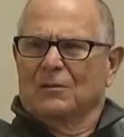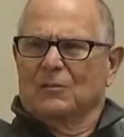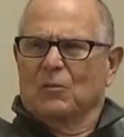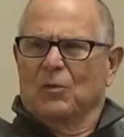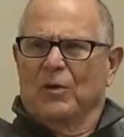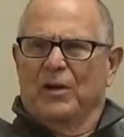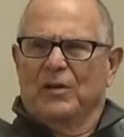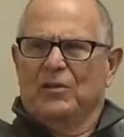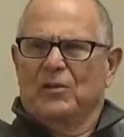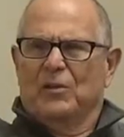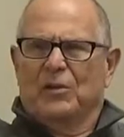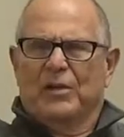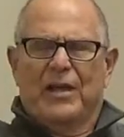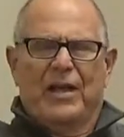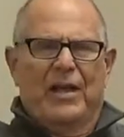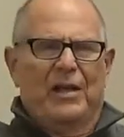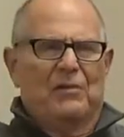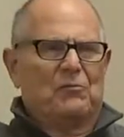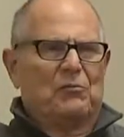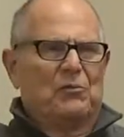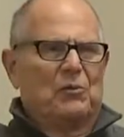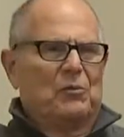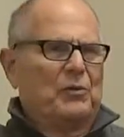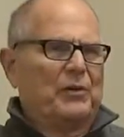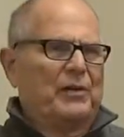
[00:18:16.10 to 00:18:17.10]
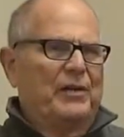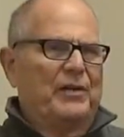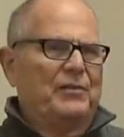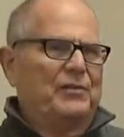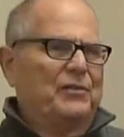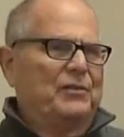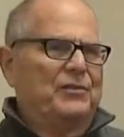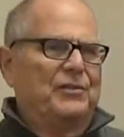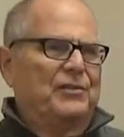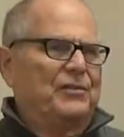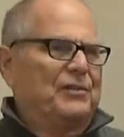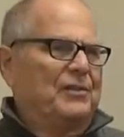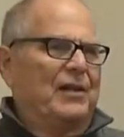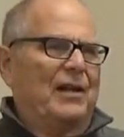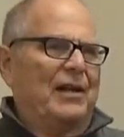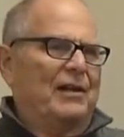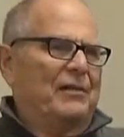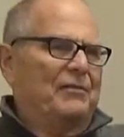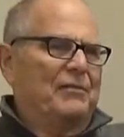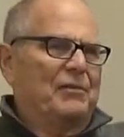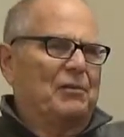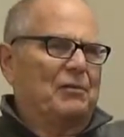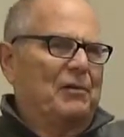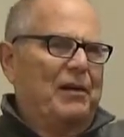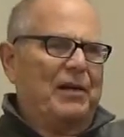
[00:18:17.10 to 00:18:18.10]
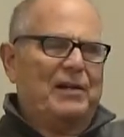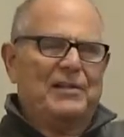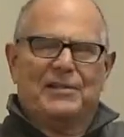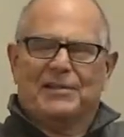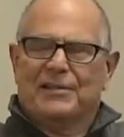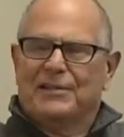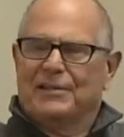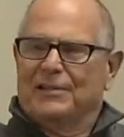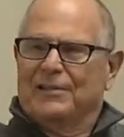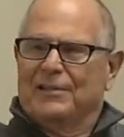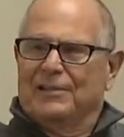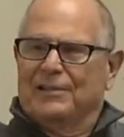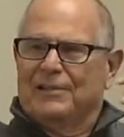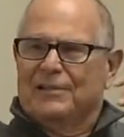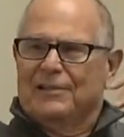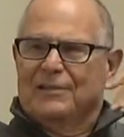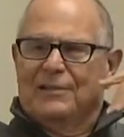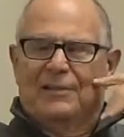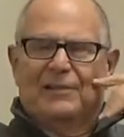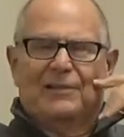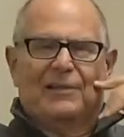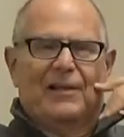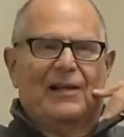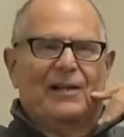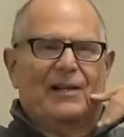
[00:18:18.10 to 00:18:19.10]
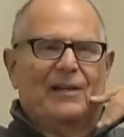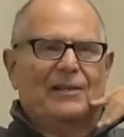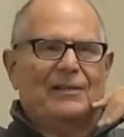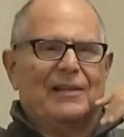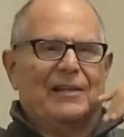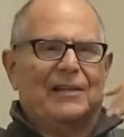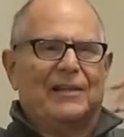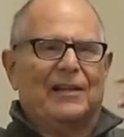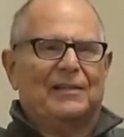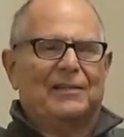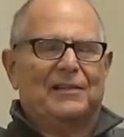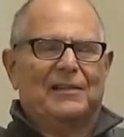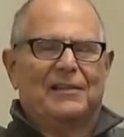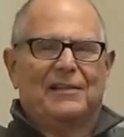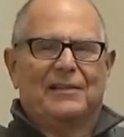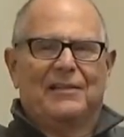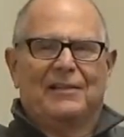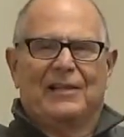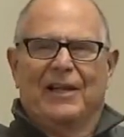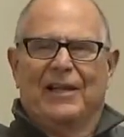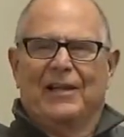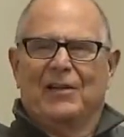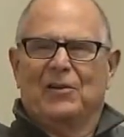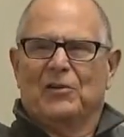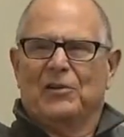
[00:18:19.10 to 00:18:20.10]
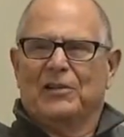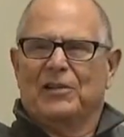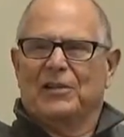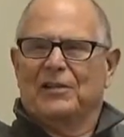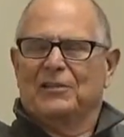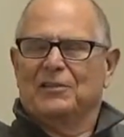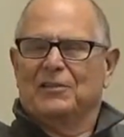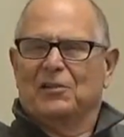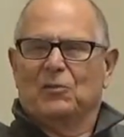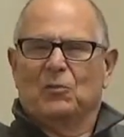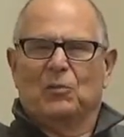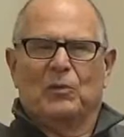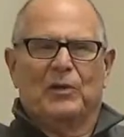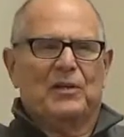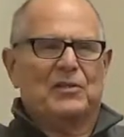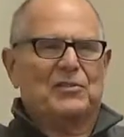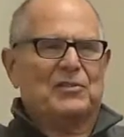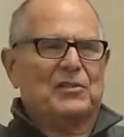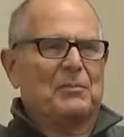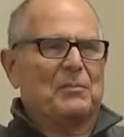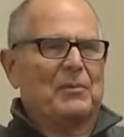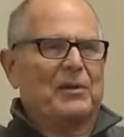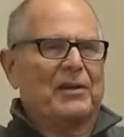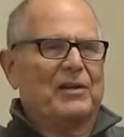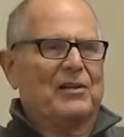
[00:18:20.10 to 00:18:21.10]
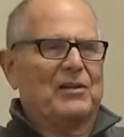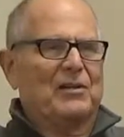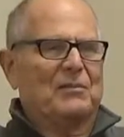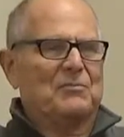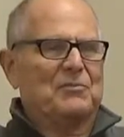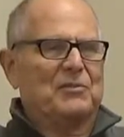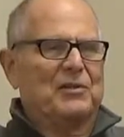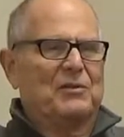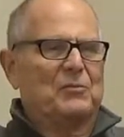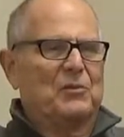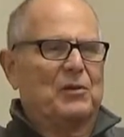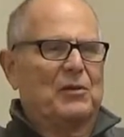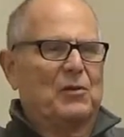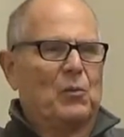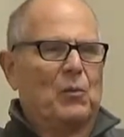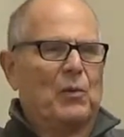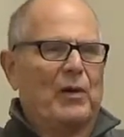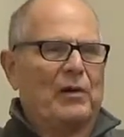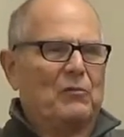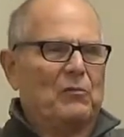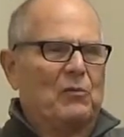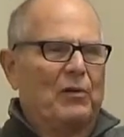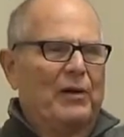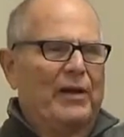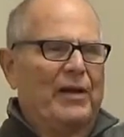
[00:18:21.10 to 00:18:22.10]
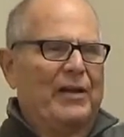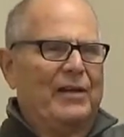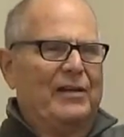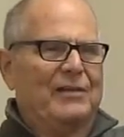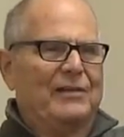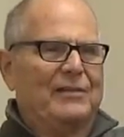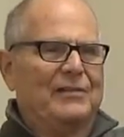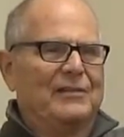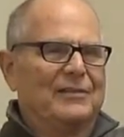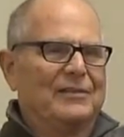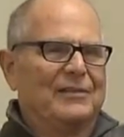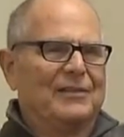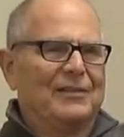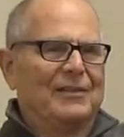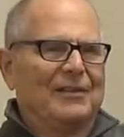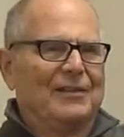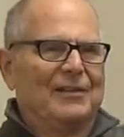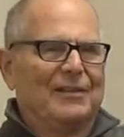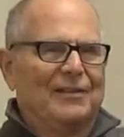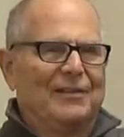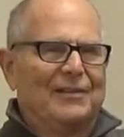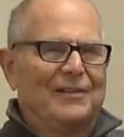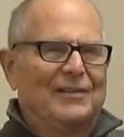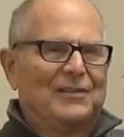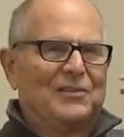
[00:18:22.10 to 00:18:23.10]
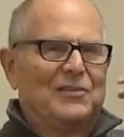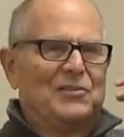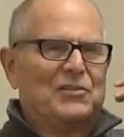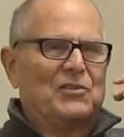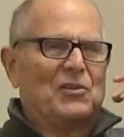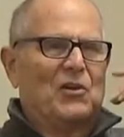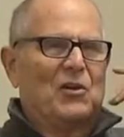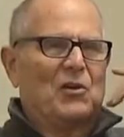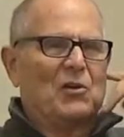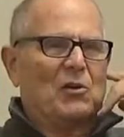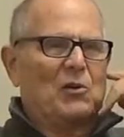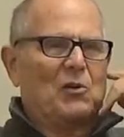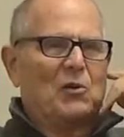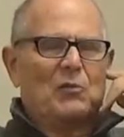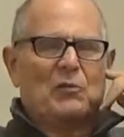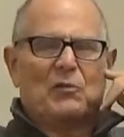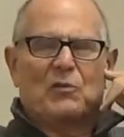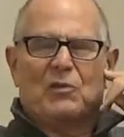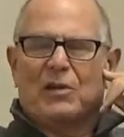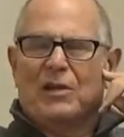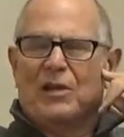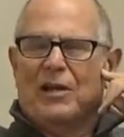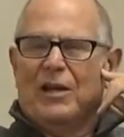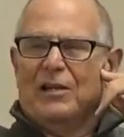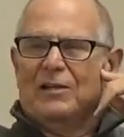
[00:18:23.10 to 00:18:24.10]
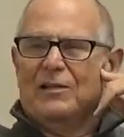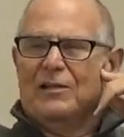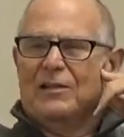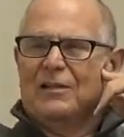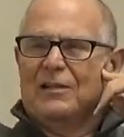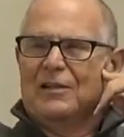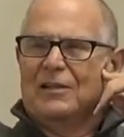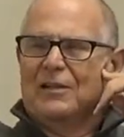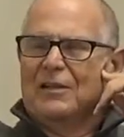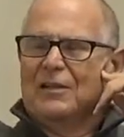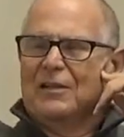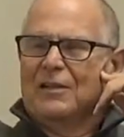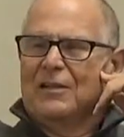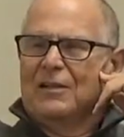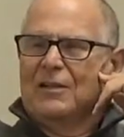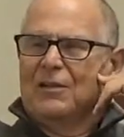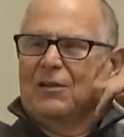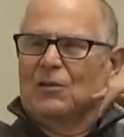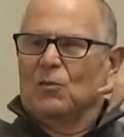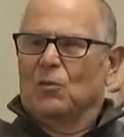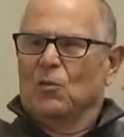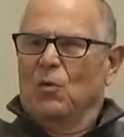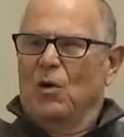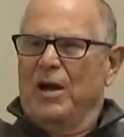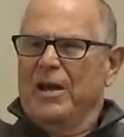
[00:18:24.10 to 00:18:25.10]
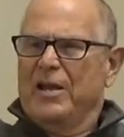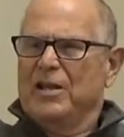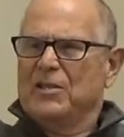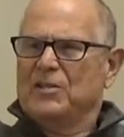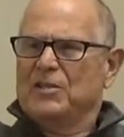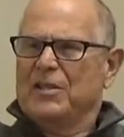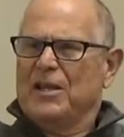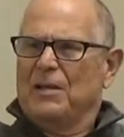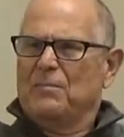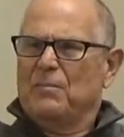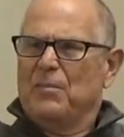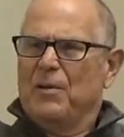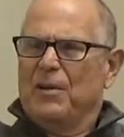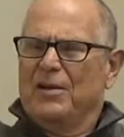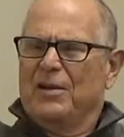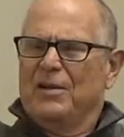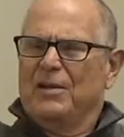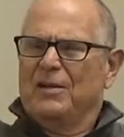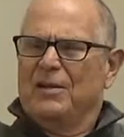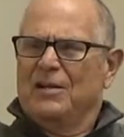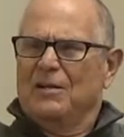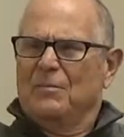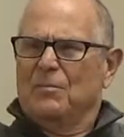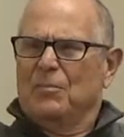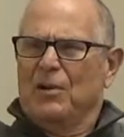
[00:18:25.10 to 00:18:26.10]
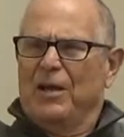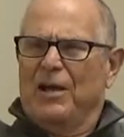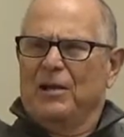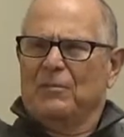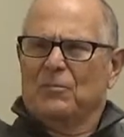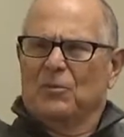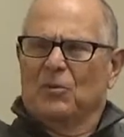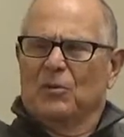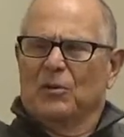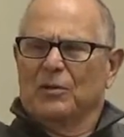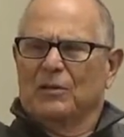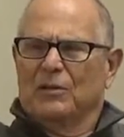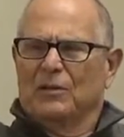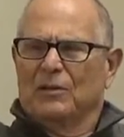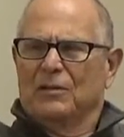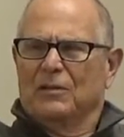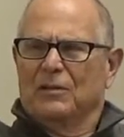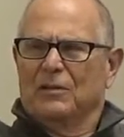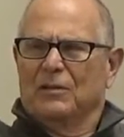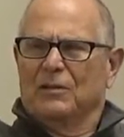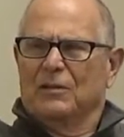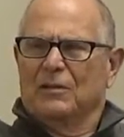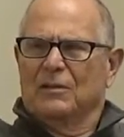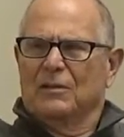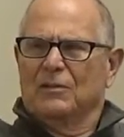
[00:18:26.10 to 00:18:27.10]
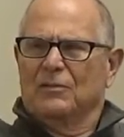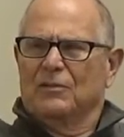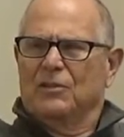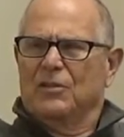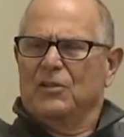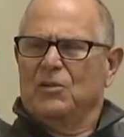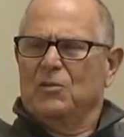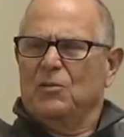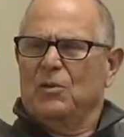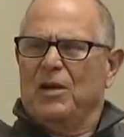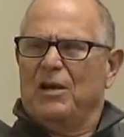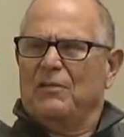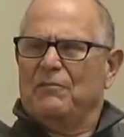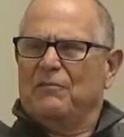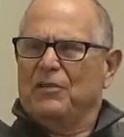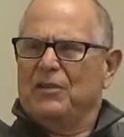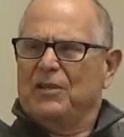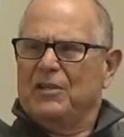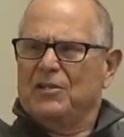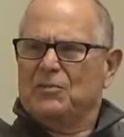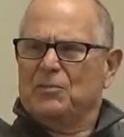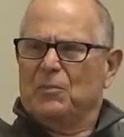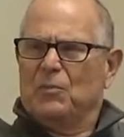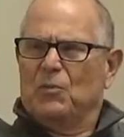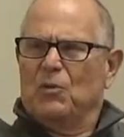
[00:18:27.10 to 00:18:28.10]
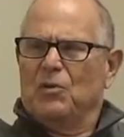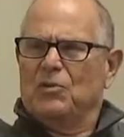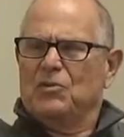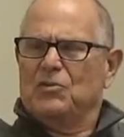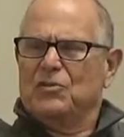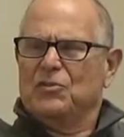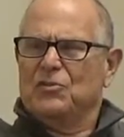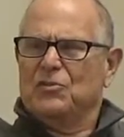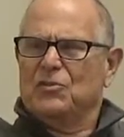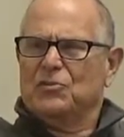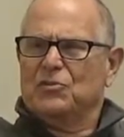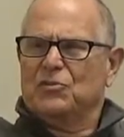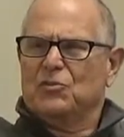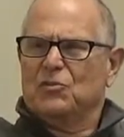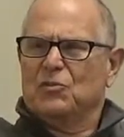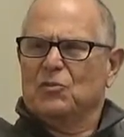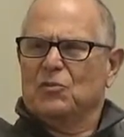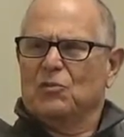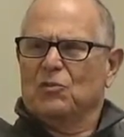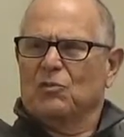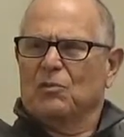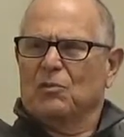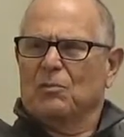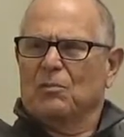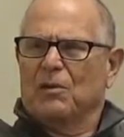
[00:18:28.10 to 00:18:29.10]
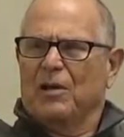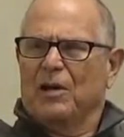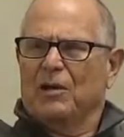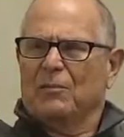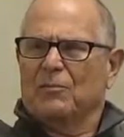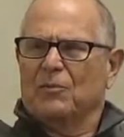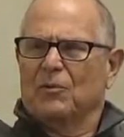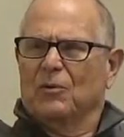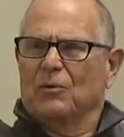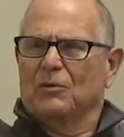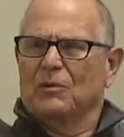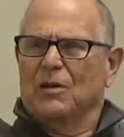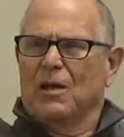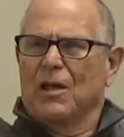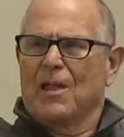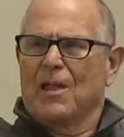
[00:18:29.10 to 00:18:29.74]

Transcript: Where you can't ruin it, you just kind of erase it. And then at the end of the day or the end of the week, somebody comes in with a wet rag and start all over again. Why is that better than a blackboard? Do you have these boards in your school or a blackboard?